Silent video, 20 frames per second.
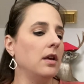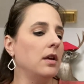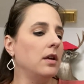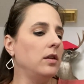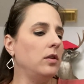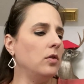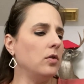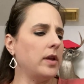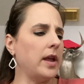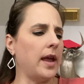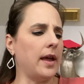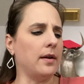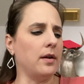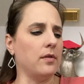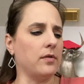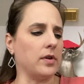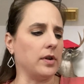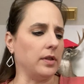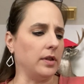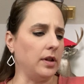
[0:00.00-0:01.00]
You can't
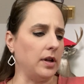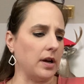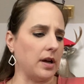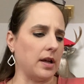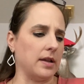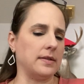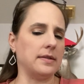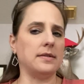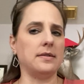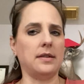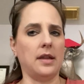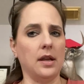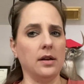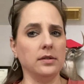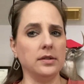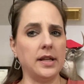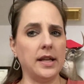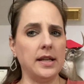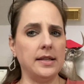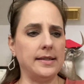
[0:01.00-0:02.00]
overlook a
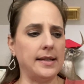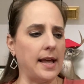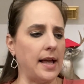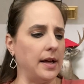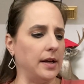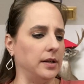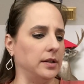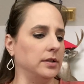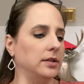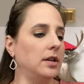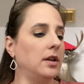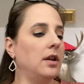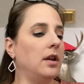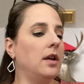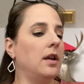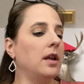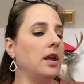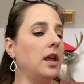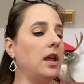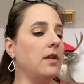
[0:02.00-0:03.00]
single detail,
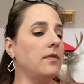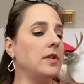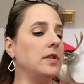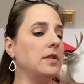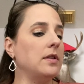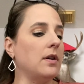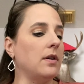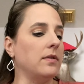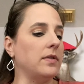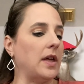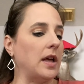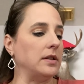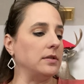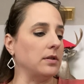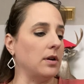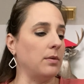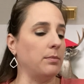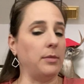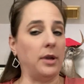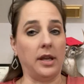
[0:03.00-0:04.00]
even though that
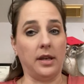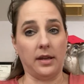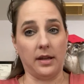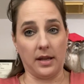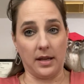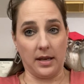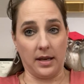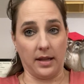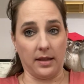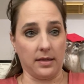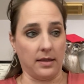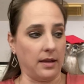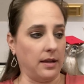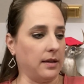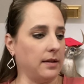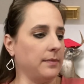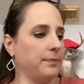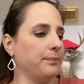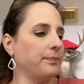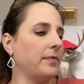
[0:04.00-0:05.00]
don't mean
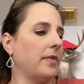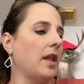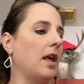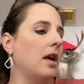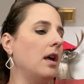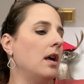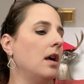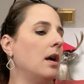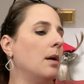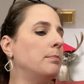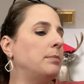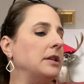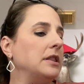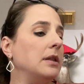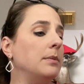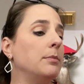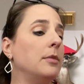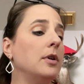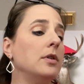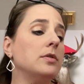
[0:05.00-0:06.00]
anything. But
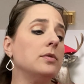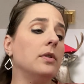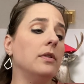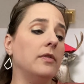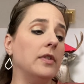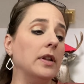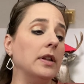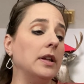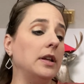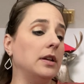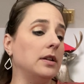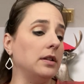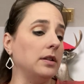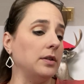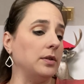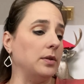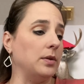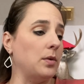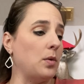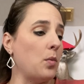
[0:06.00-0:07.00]
the most revealing
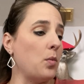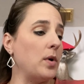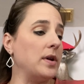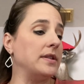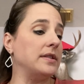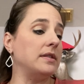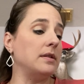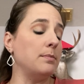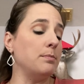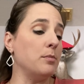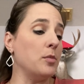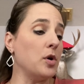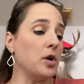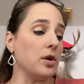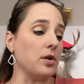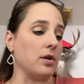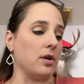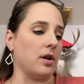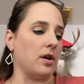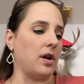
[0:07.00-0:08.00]
clue was the
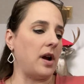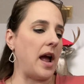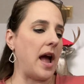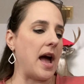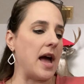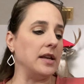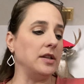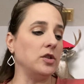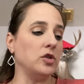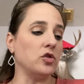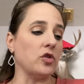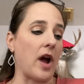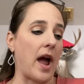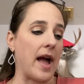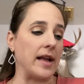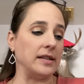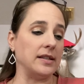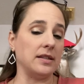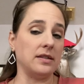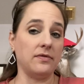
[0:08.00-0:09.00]
murderer hadn't
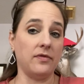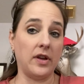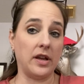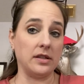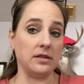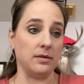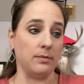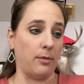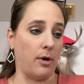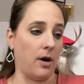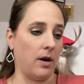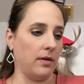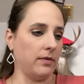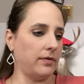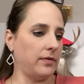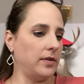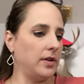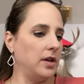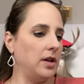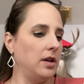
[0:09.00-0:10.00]
dragged his victim
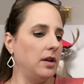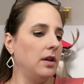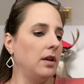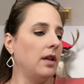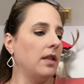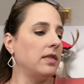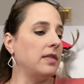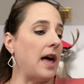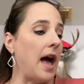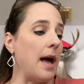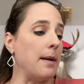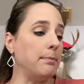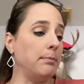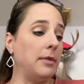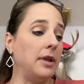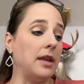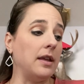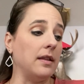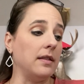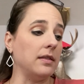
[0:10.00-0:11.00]
off. That
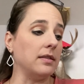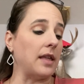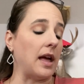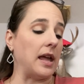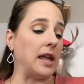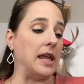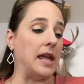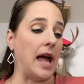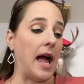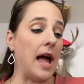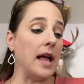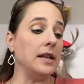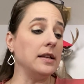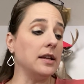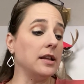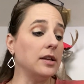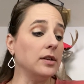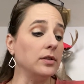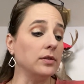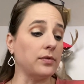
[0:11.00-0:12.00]
meant that he hadn't
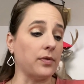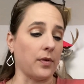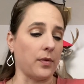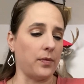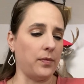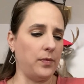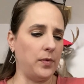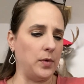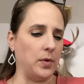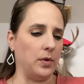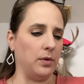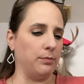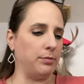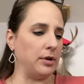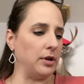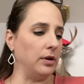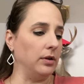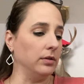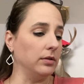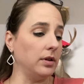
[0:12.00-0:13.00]
killed for food,
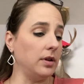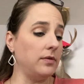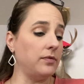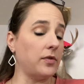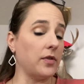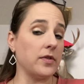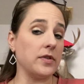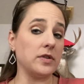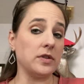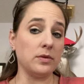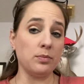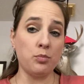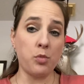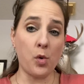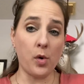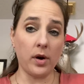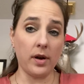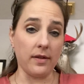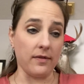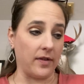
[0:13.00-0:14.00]
but only for the
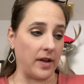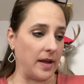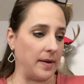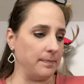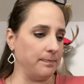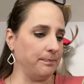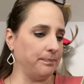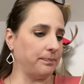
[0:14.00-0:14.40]
sport of it.